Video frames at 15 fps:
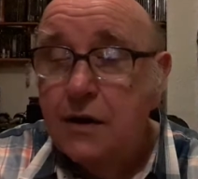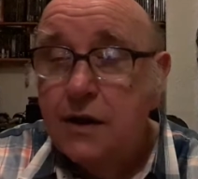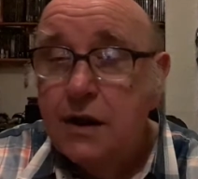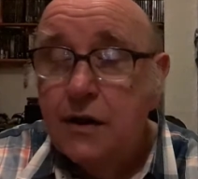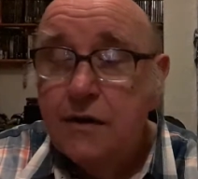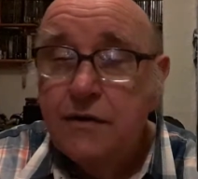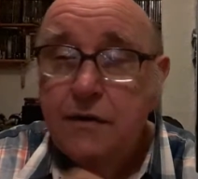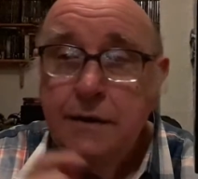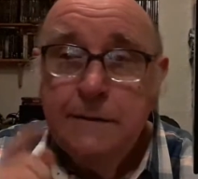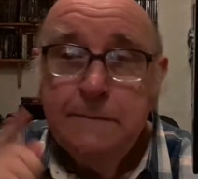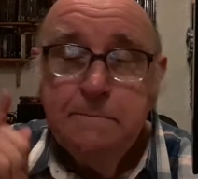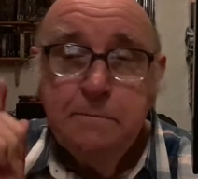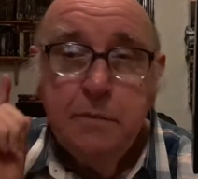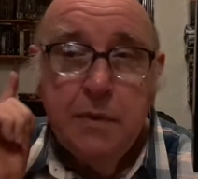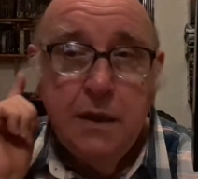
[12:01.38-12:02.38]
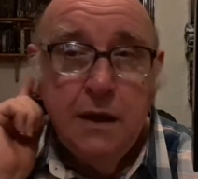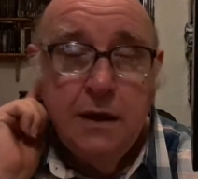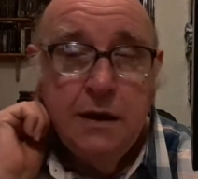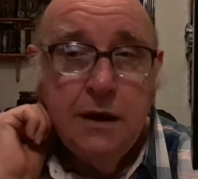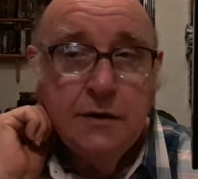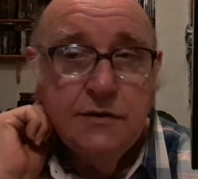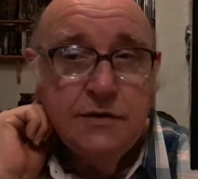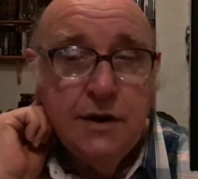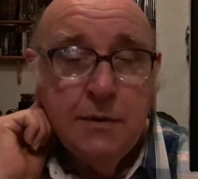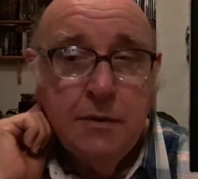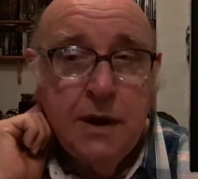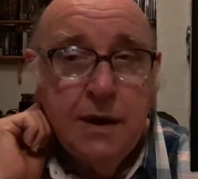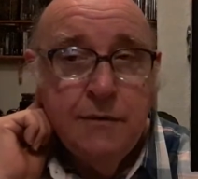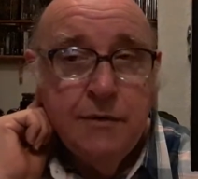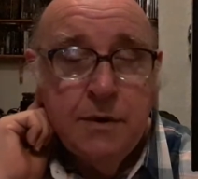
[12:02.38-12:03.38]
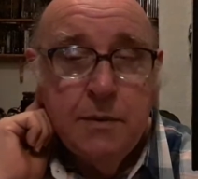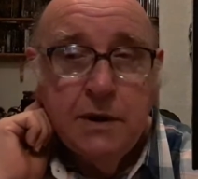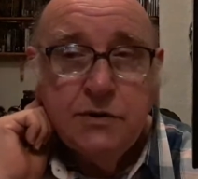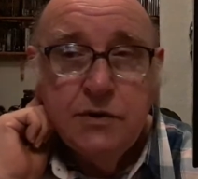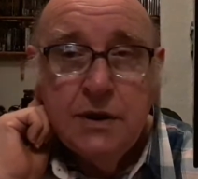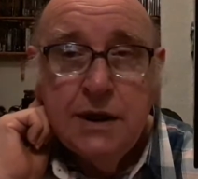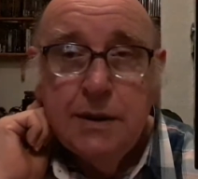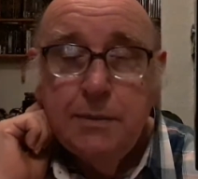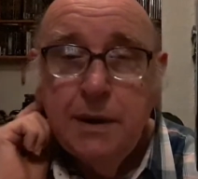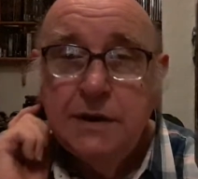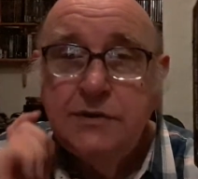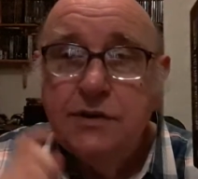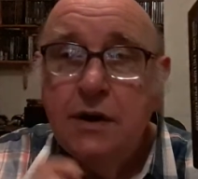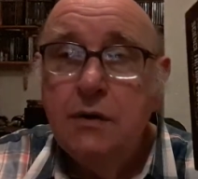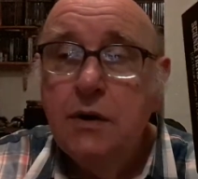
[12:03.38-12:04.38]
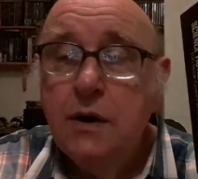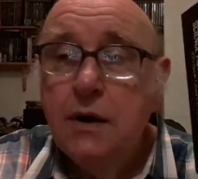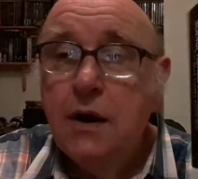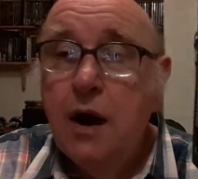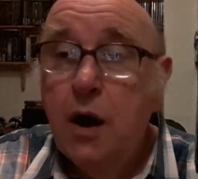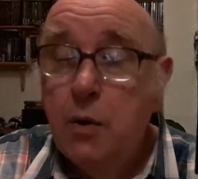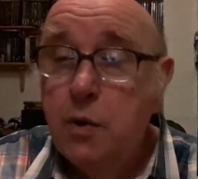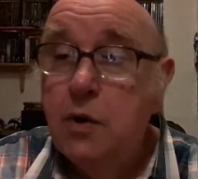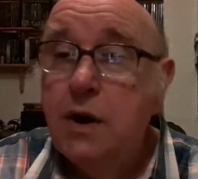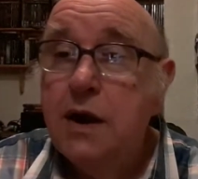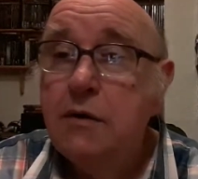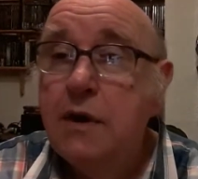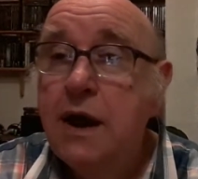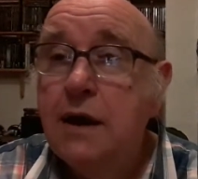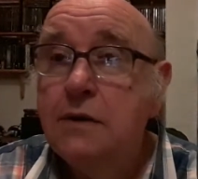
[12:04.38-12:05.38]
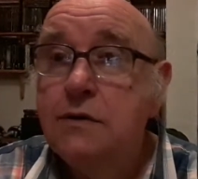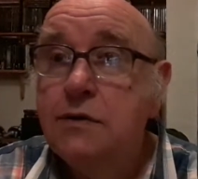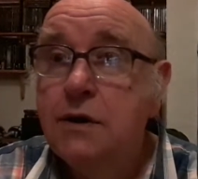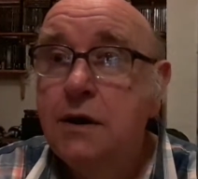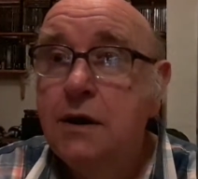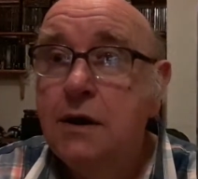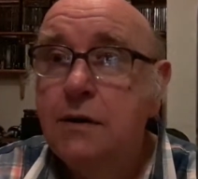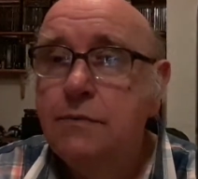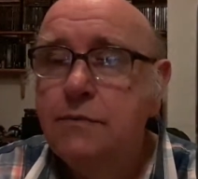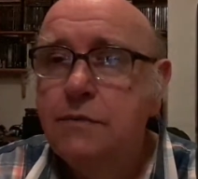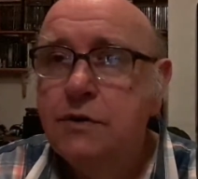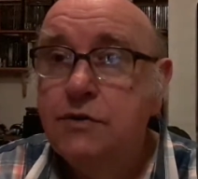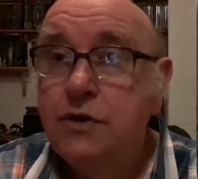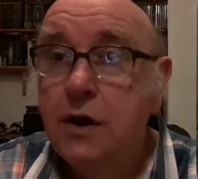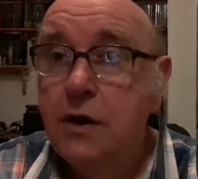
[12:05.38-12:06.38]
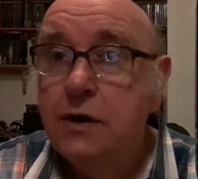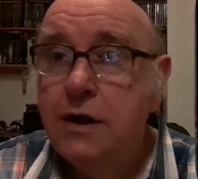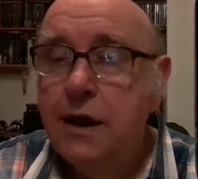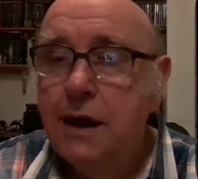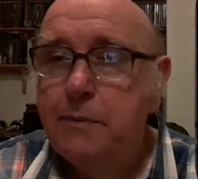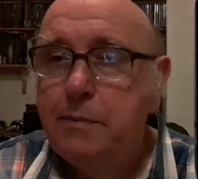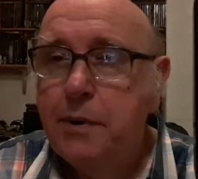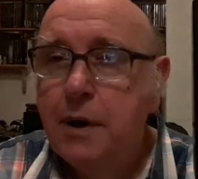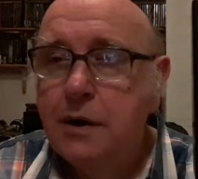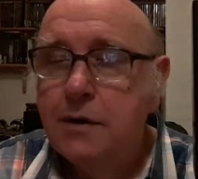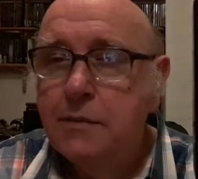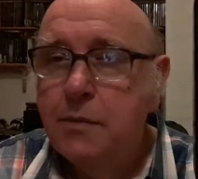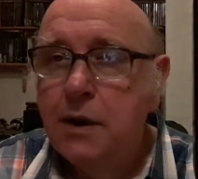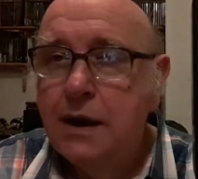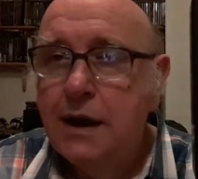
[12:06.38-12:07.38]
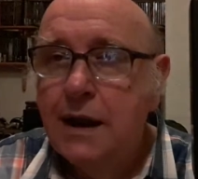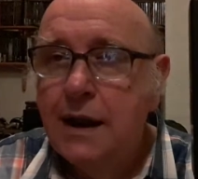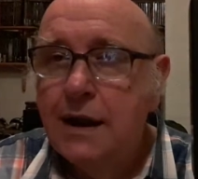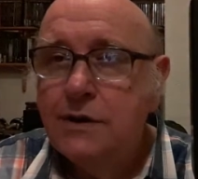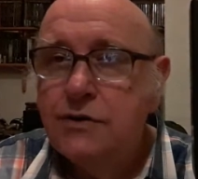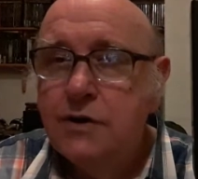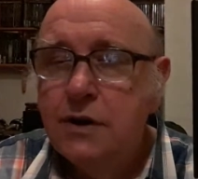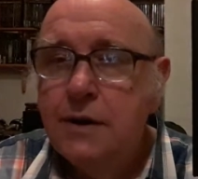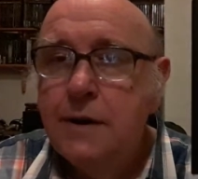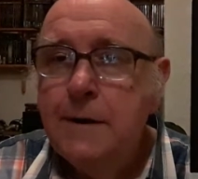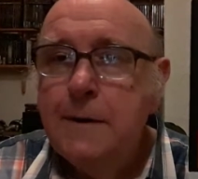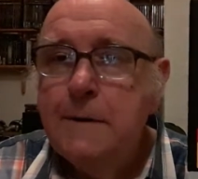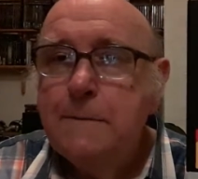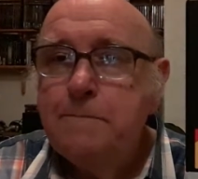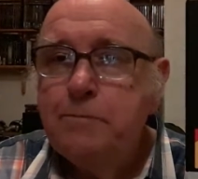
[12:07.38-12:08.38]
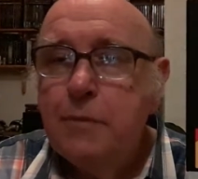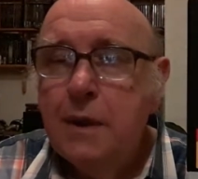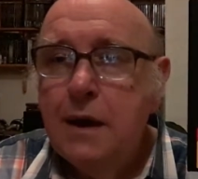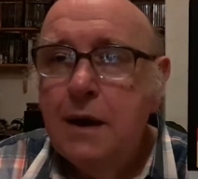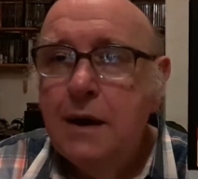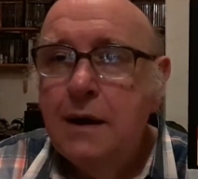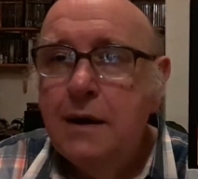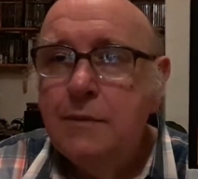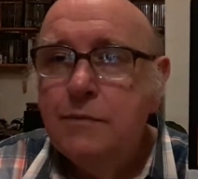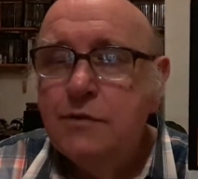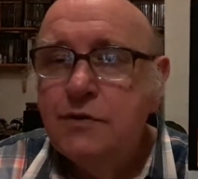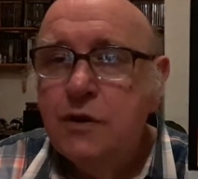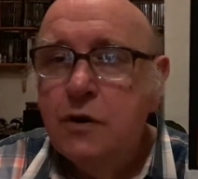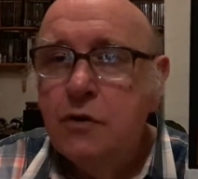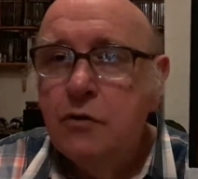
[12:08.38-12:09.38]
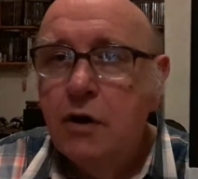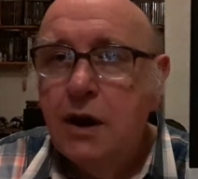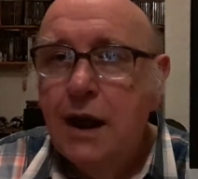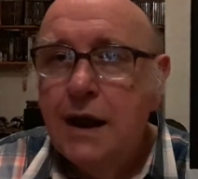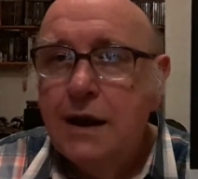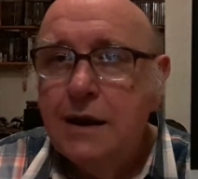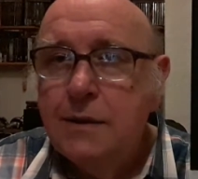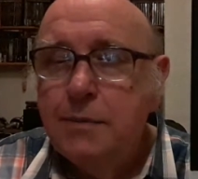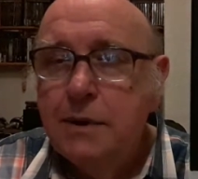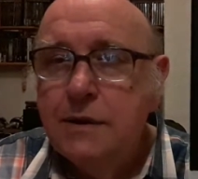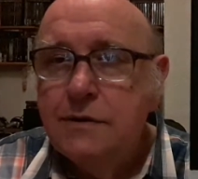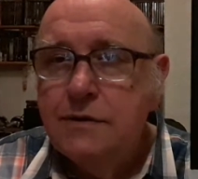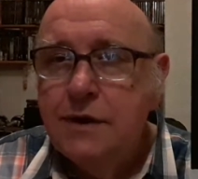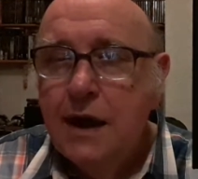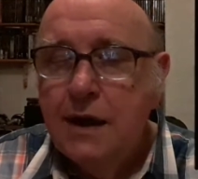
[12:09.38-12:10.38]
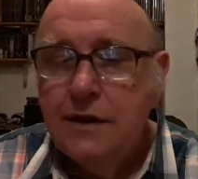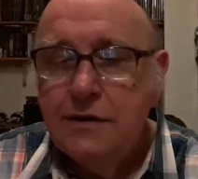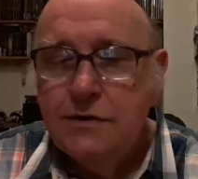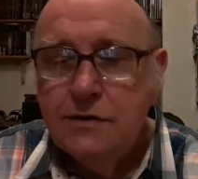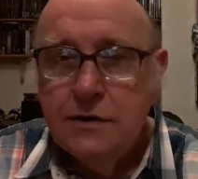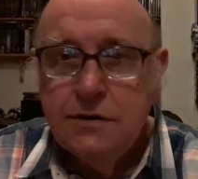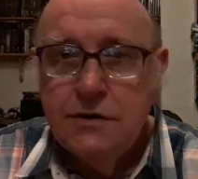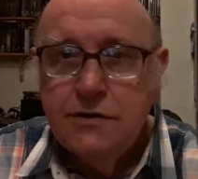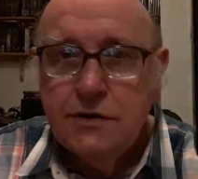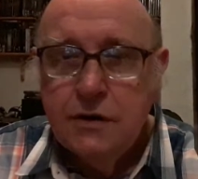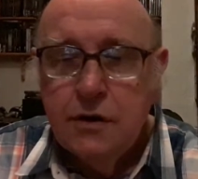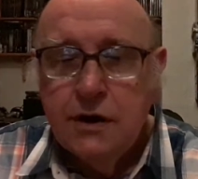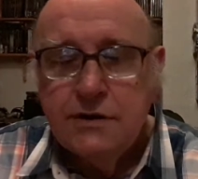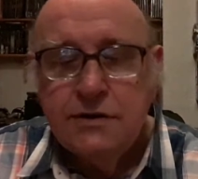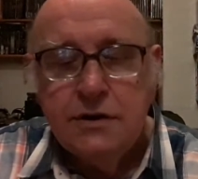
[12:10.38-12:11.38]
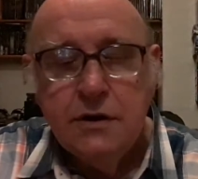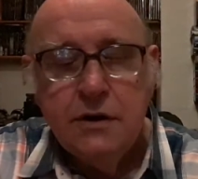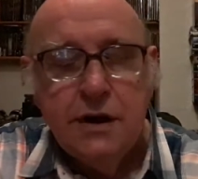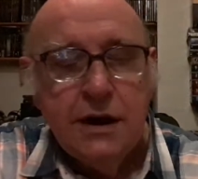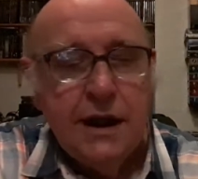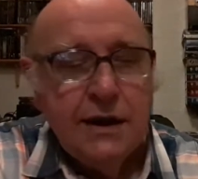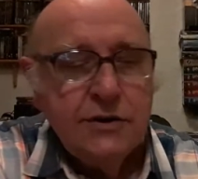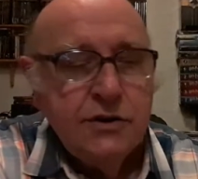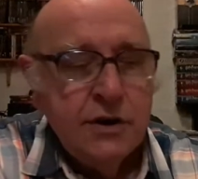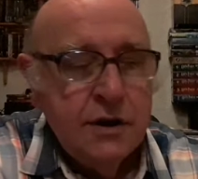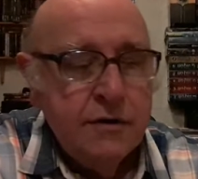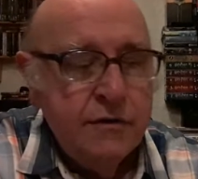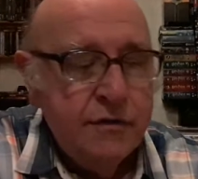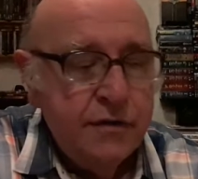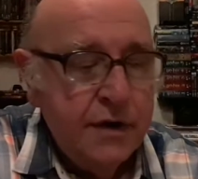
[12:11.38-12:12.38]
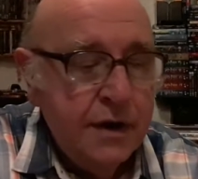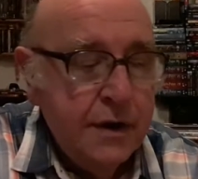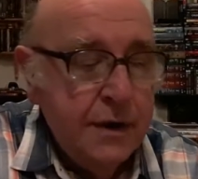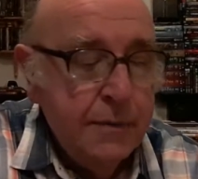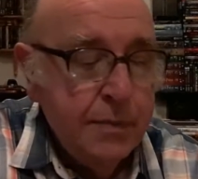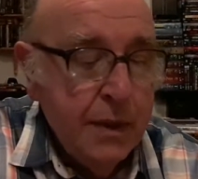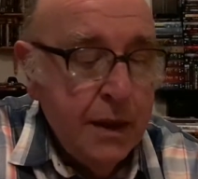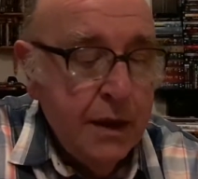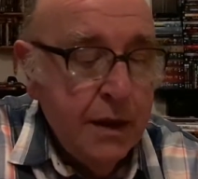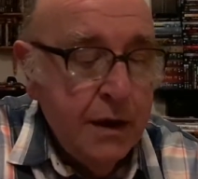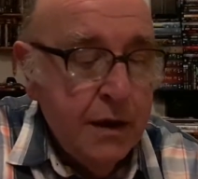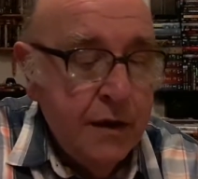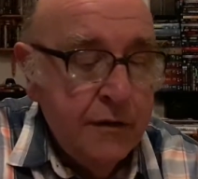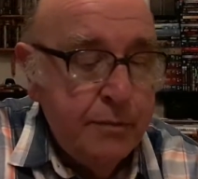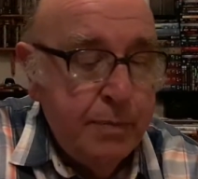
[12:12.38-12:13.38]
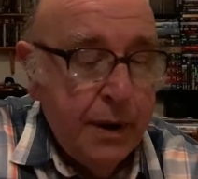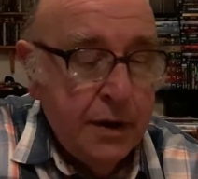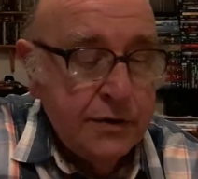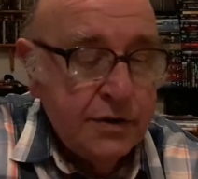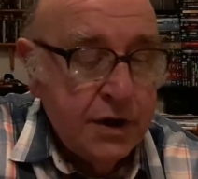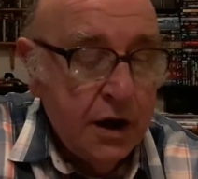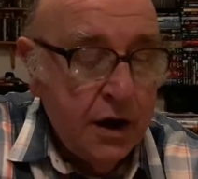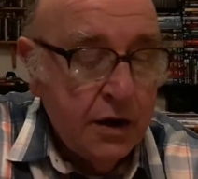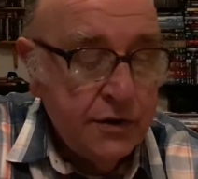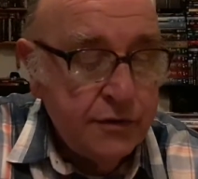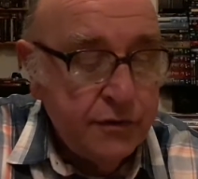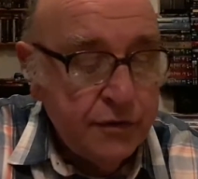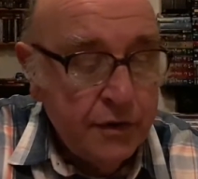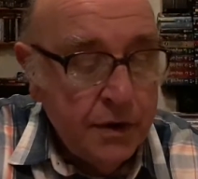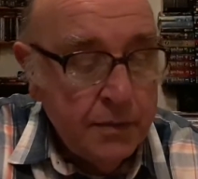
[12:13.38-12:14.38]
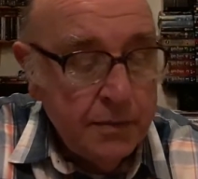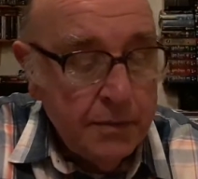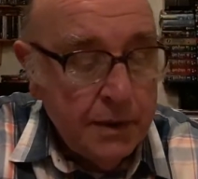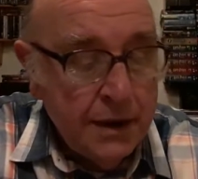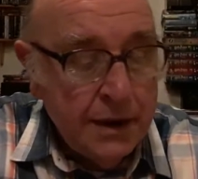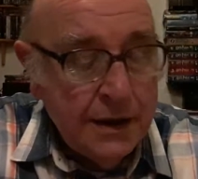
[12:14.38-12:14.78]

You don't see them around very much on eBay. So I will get round to showing you that part of my collection sooner or later. But yeah, this is just a nice little collection of postcards from